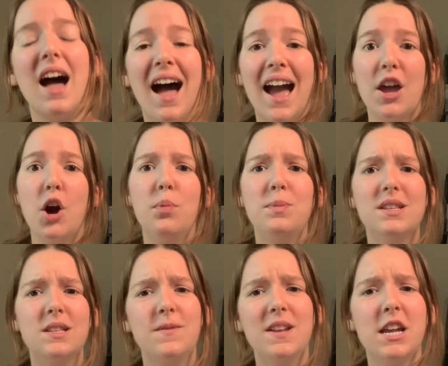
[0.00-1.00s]
I hope
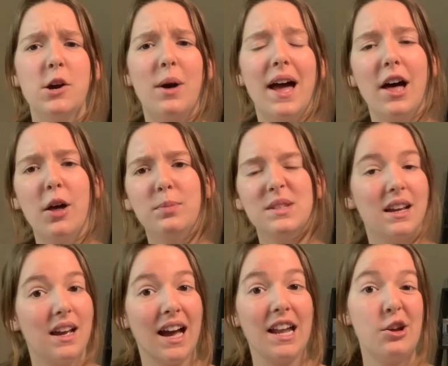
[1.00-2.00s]
this video helped.
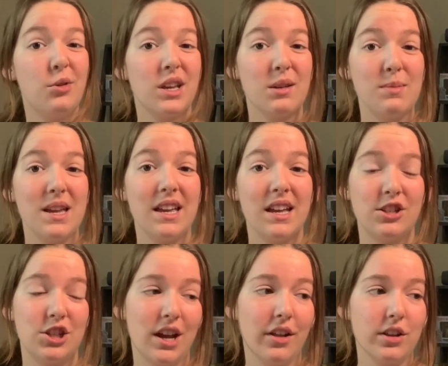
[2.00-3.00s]
I know it can be a
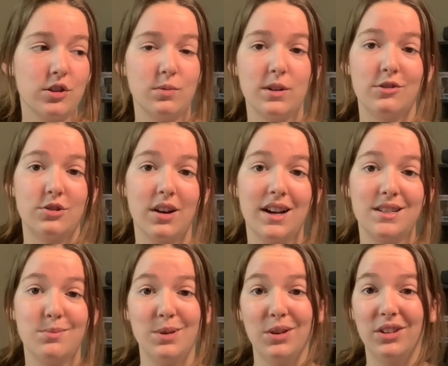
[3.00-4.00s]
challenge when you're trying
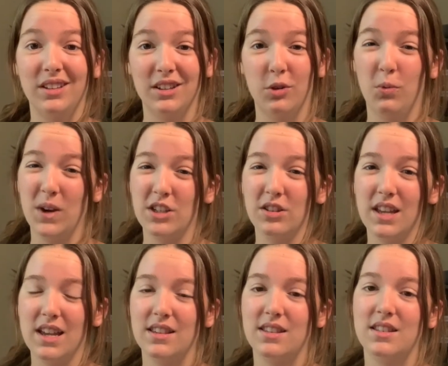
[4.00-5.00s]
to build a little wish
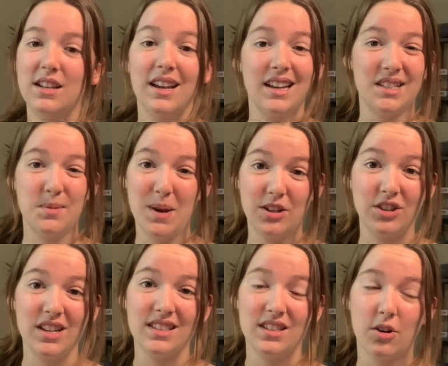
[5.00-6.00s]
list,
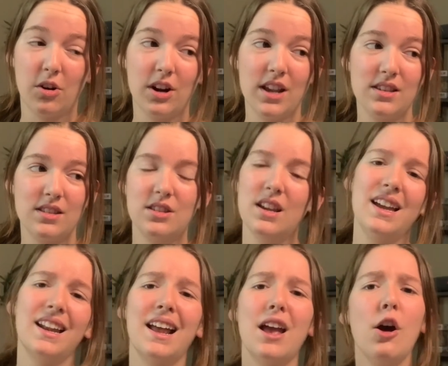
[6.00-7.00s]
especially as an artist,
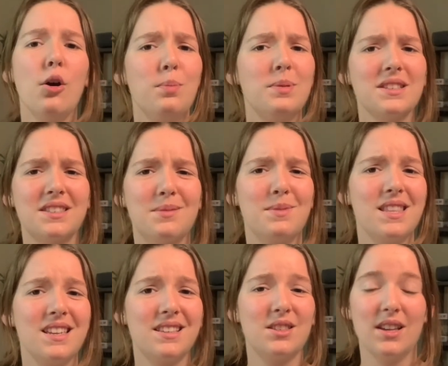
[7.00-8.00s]
and I hope some of
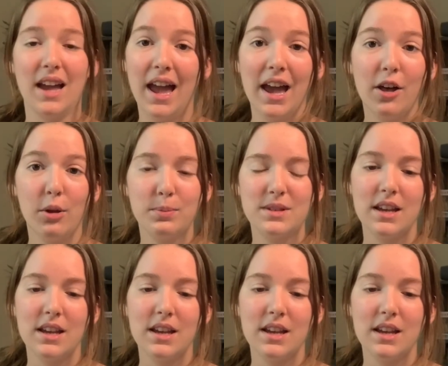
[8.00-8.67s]
this helped.